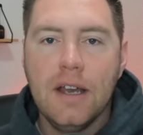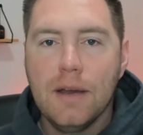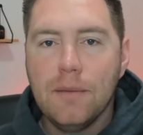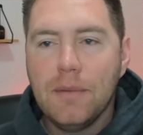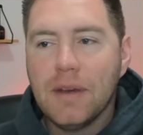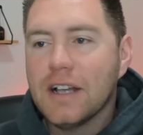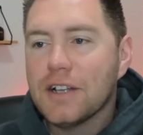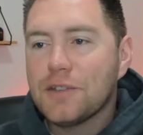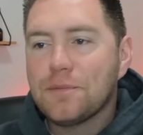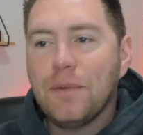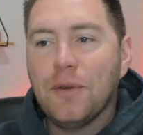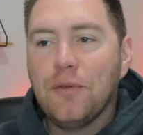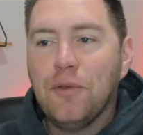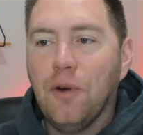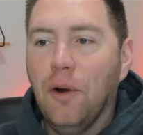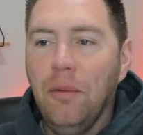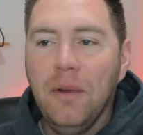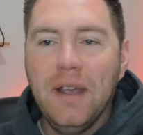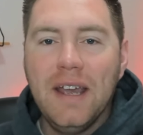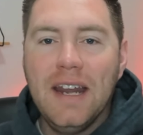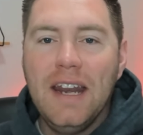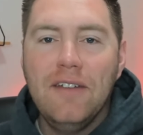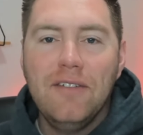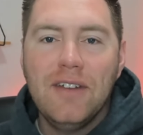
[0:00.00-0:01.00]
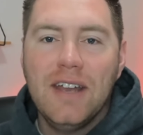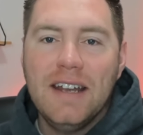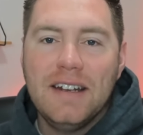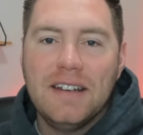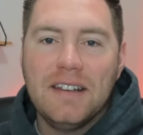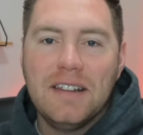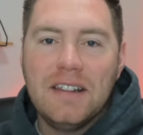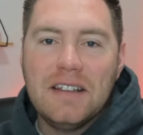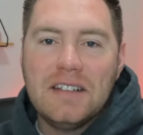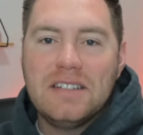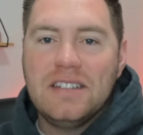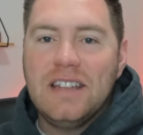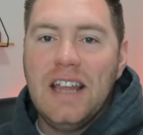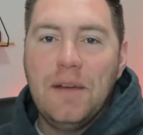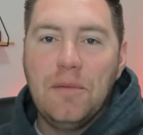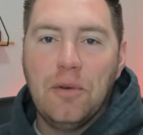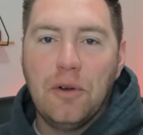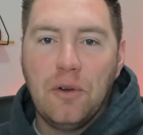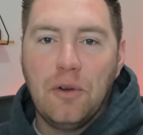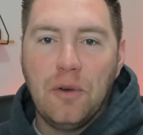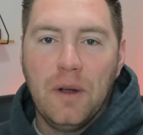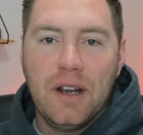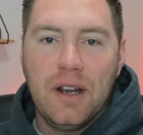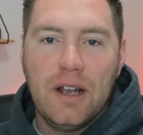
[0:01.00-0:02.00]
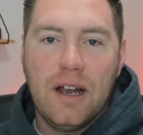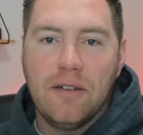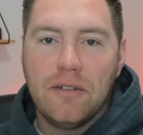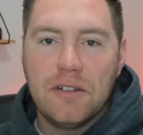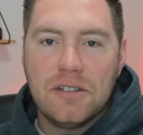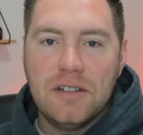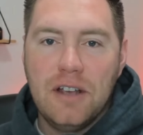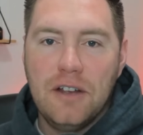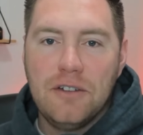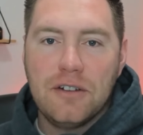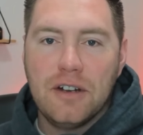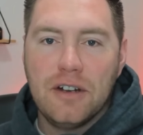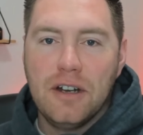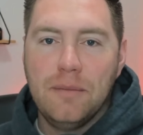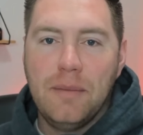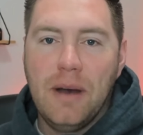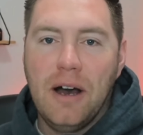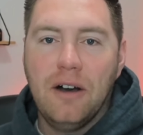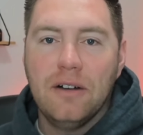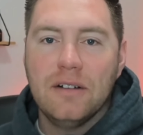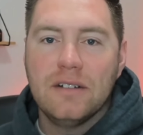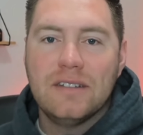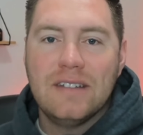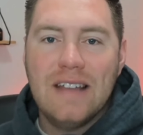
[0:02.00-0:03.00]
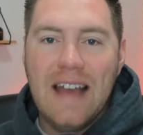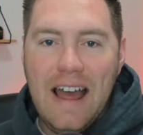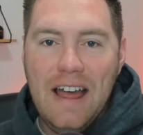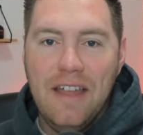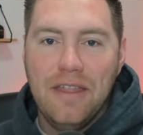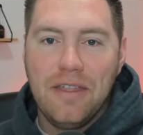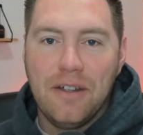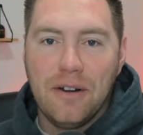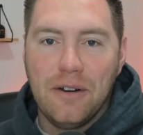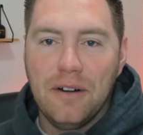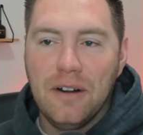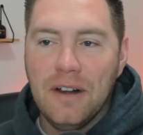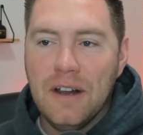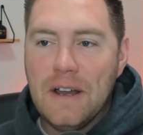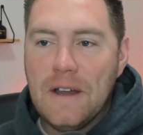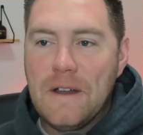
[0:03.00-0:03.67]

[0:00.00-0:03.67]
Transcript: because before we can even get to the stablecoin conversation about Tether,